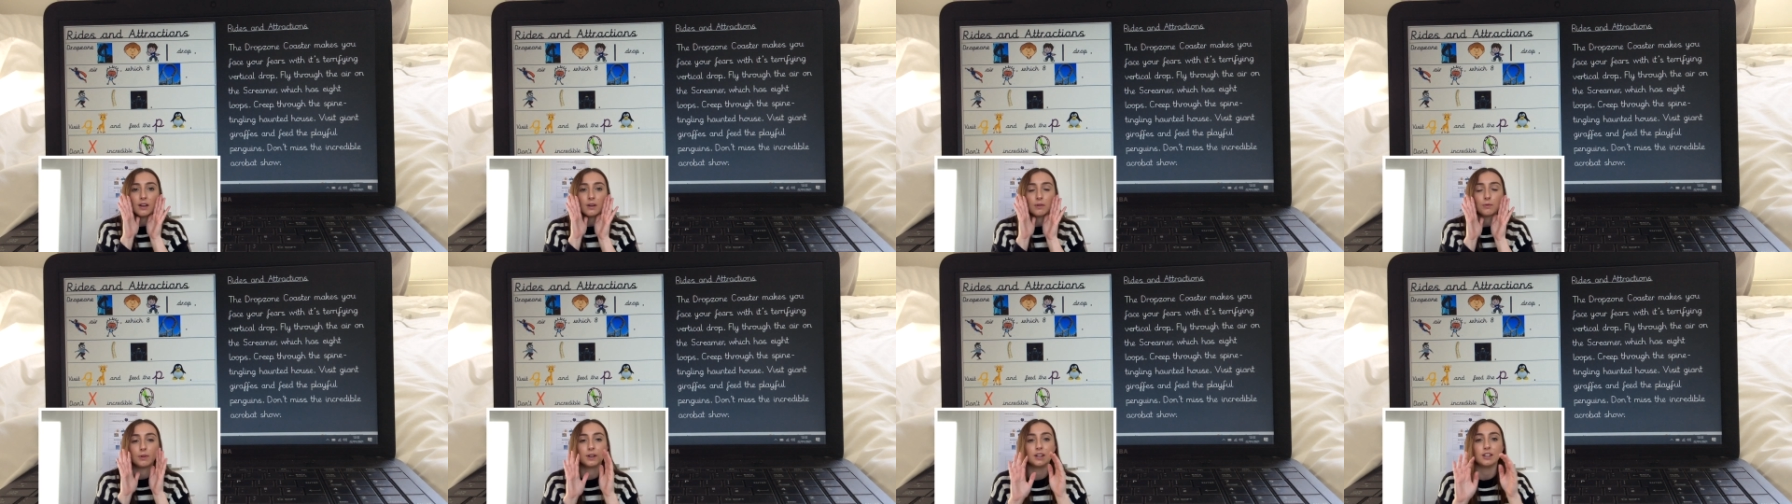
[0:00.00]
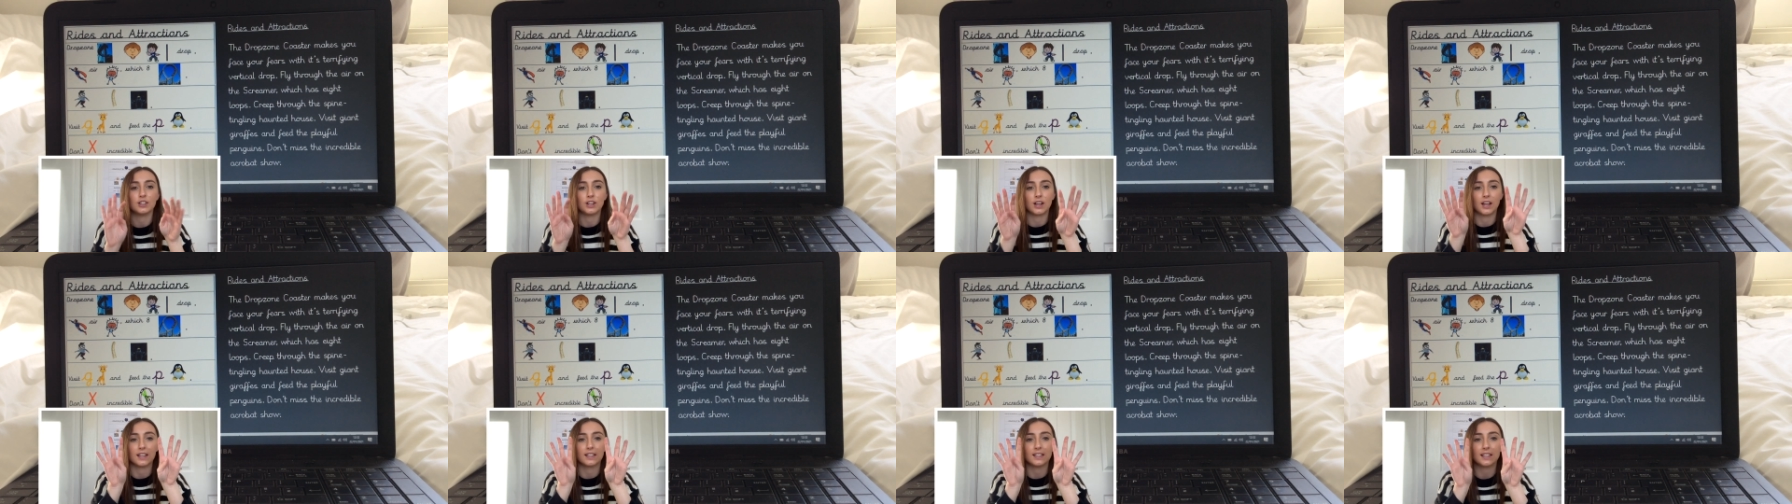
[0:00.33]
which
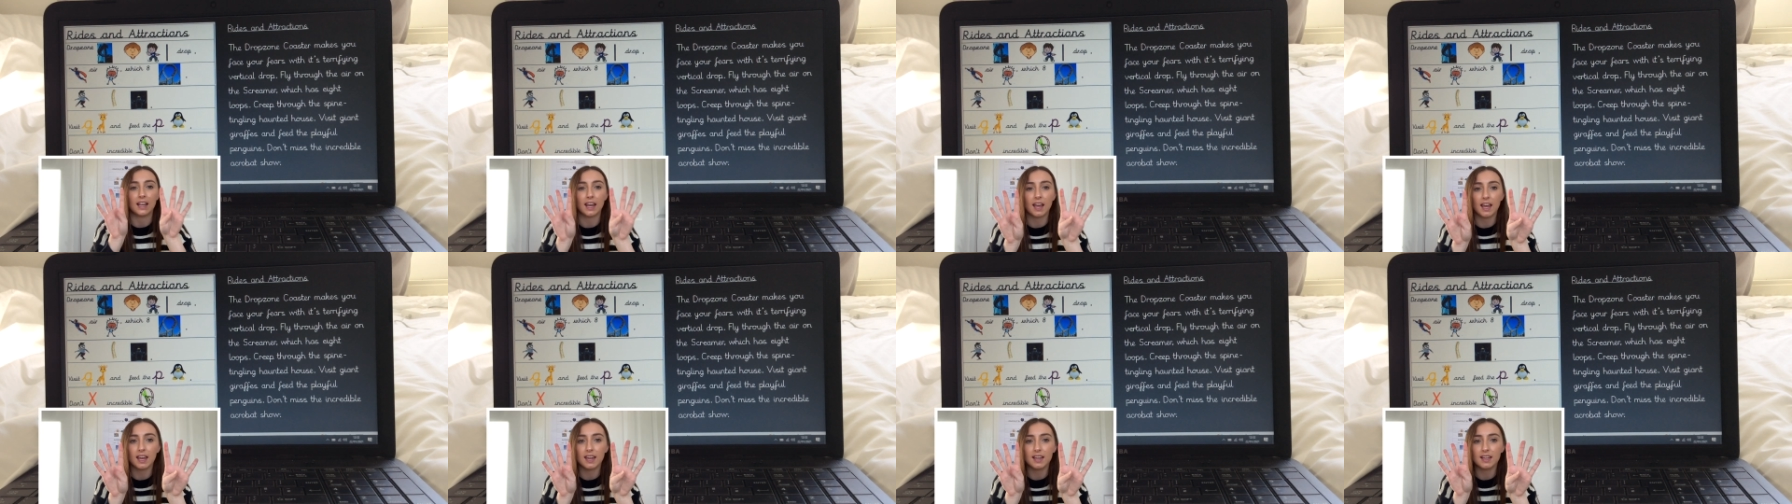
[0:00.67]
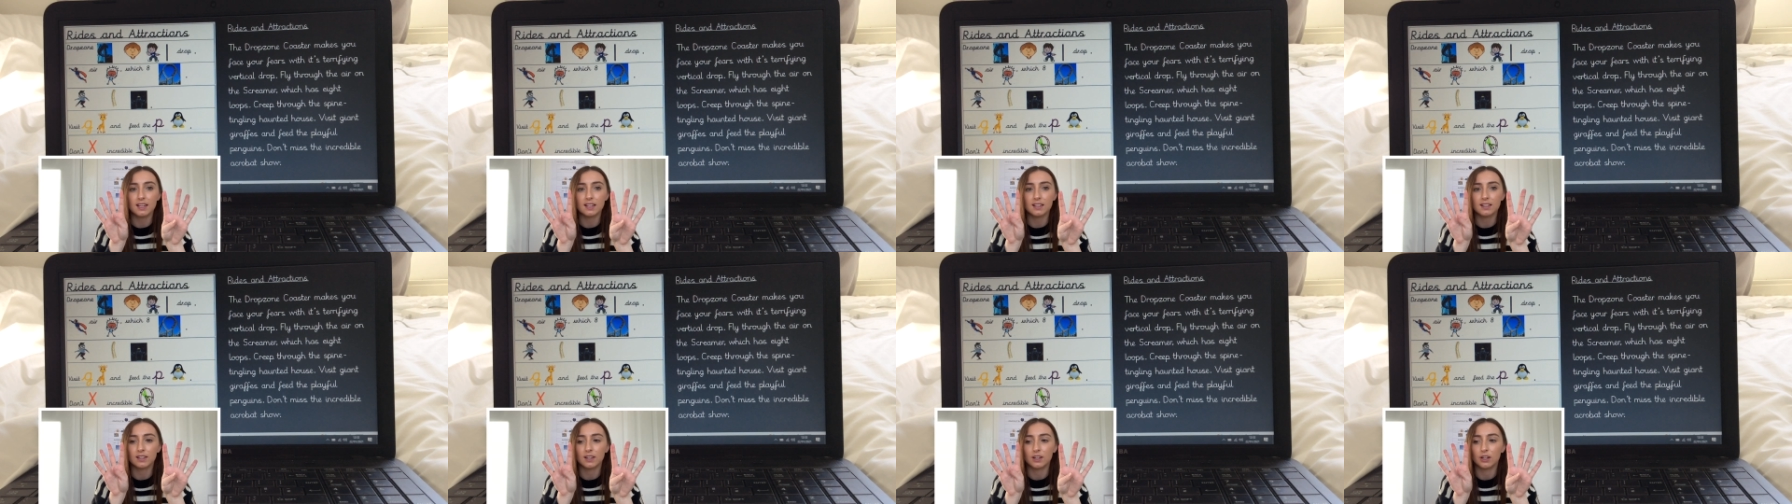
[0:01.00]
has
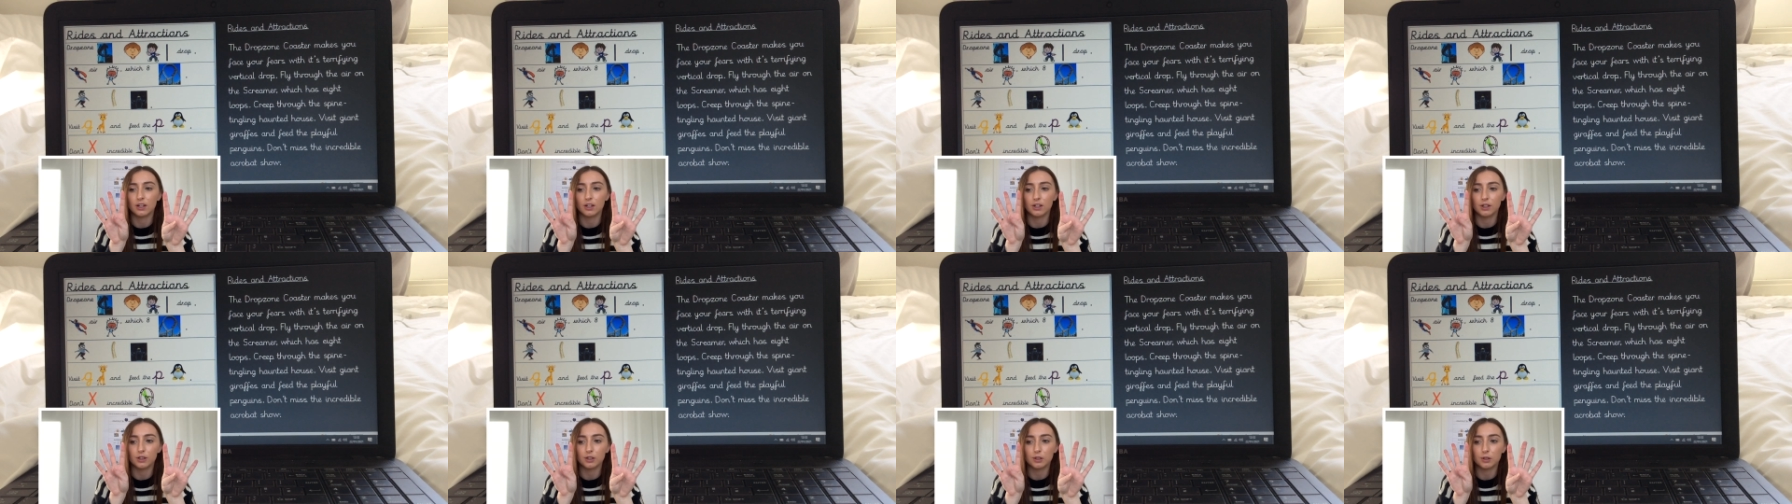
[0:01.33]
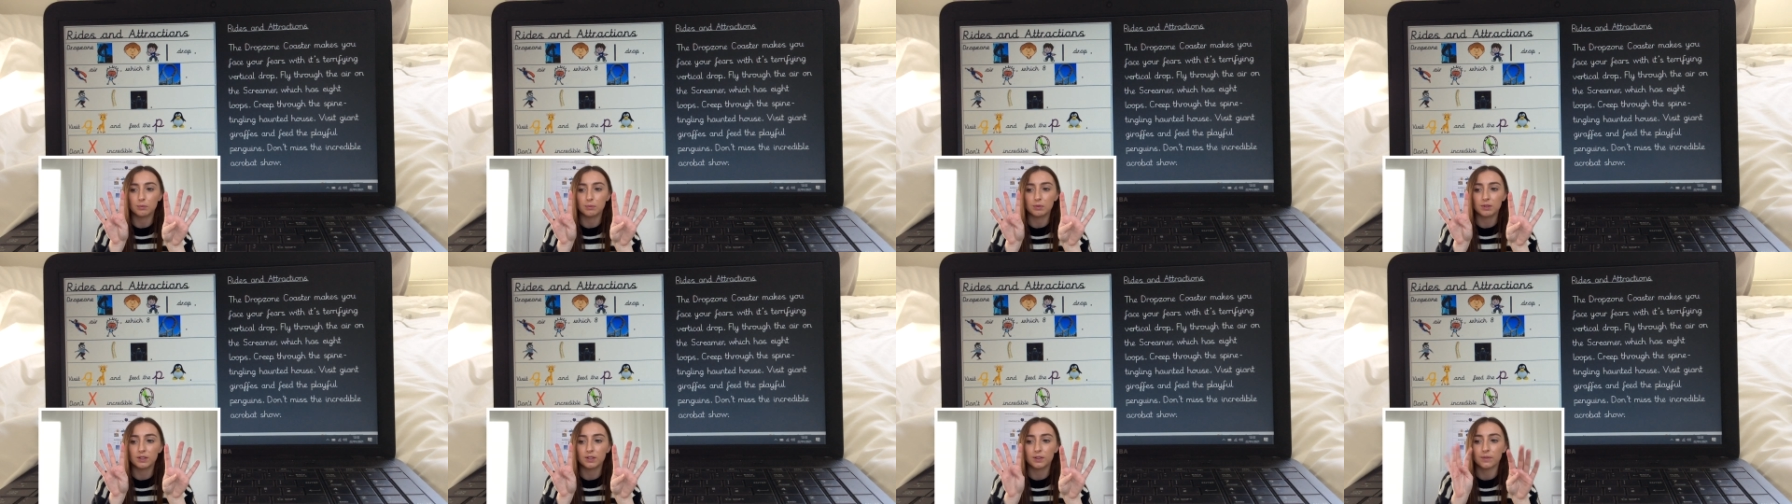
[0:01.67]
eight
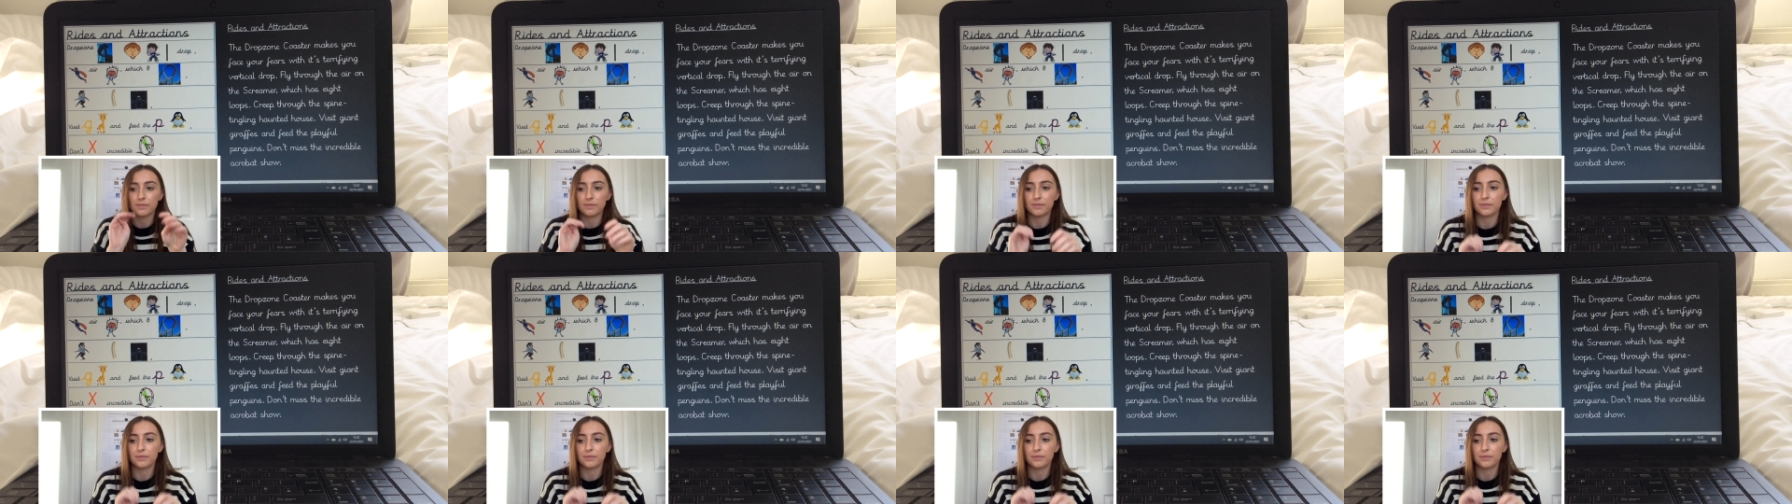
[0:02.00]
loops,